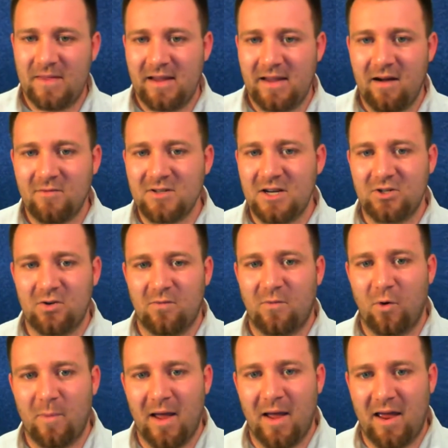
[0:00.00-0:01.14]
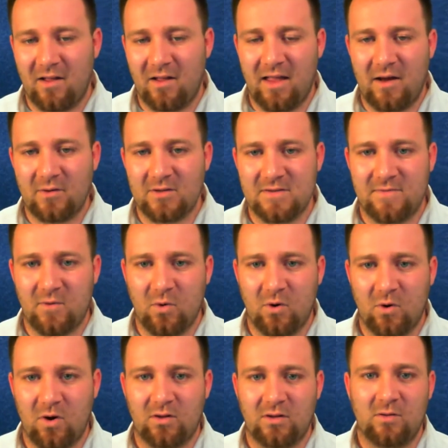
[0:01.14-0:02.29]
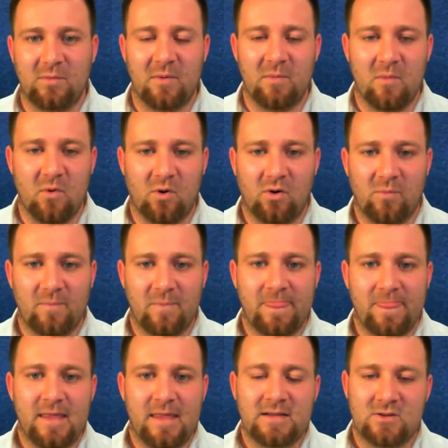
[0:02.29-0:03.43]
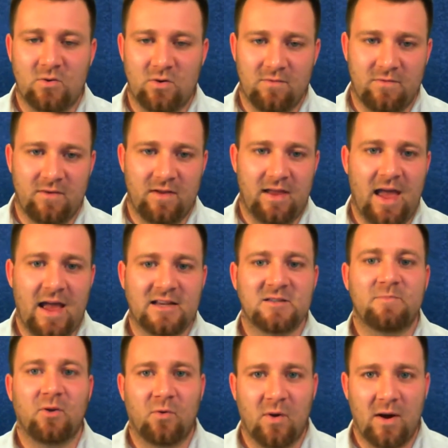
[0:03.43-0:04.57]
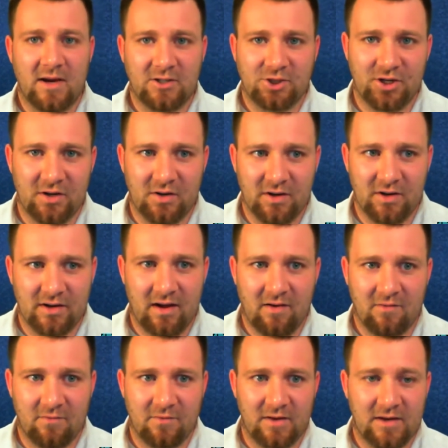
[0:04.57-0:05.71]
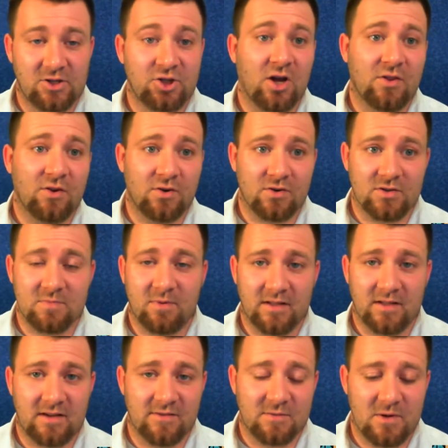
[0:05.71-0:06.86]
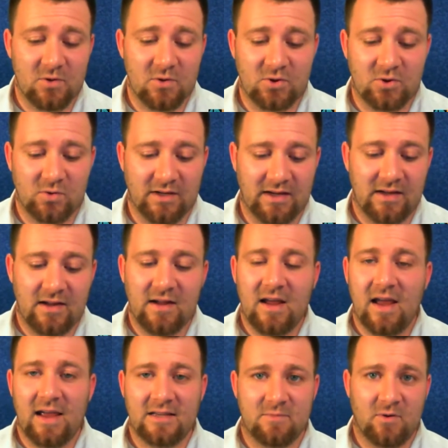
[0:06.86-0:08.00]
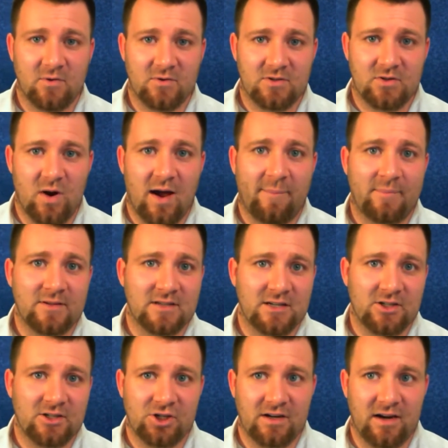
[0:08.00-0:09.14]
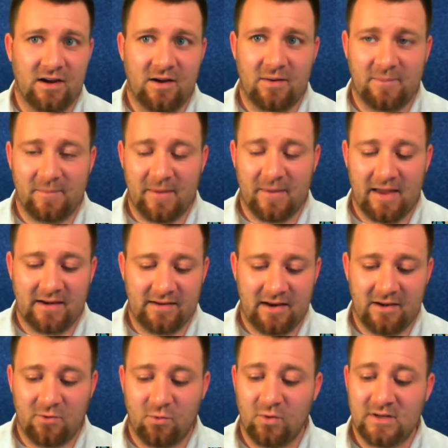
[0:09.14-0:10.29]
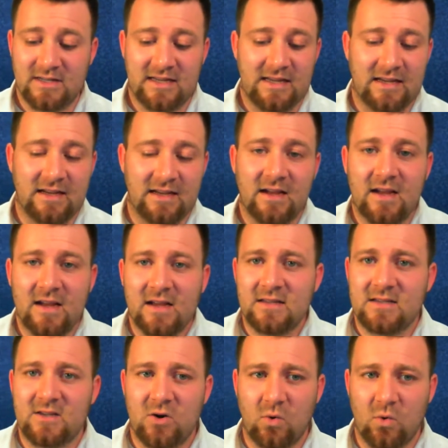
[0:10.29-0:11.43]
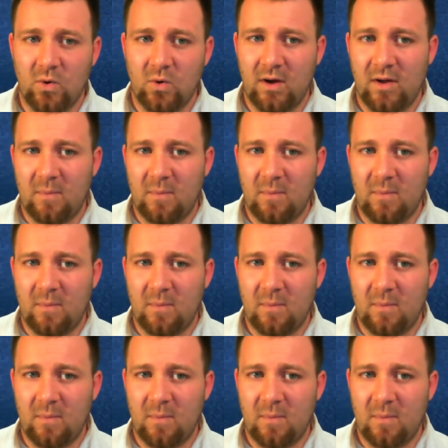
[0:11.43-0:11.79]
the conversational format allows for a little bit more sort of exploration of each other's beliefs mutually, as opposed to opposition and critique. So,